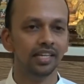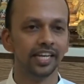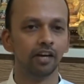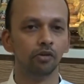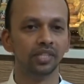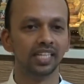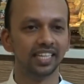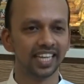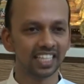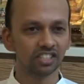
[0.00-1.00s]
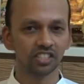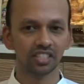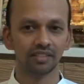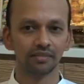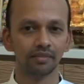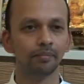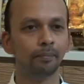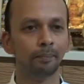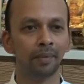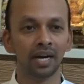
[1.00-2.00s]
Now the next
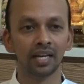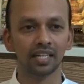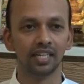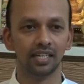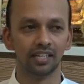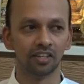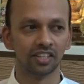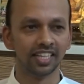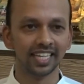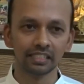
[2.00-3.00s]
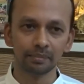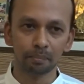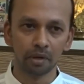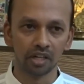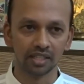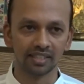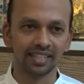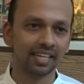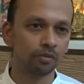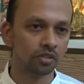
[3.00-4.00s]
marga, or the next part
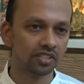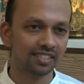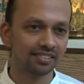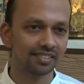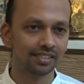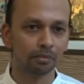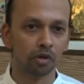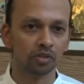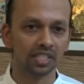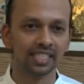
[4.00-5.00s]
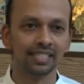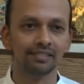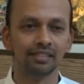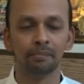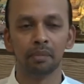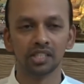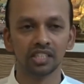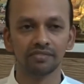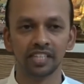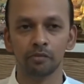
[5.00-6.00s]
that I want to discuss about, is the path
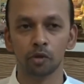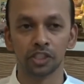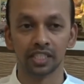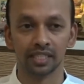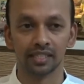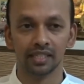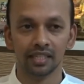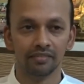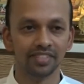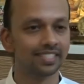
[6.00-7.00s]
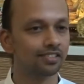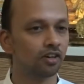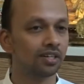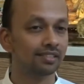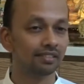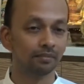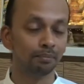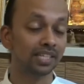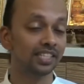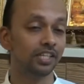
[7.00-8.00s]
of devotion, which is called as
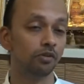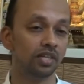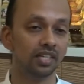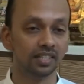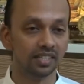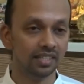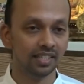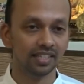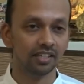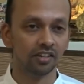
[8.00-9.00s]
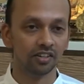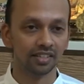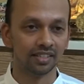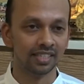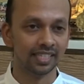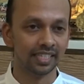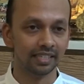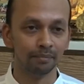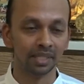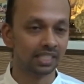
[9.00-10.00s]
Bhakti Yoga, or the
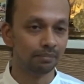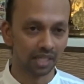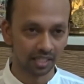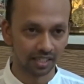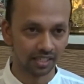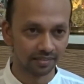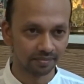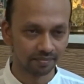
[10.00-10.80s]
Bhakti Marga.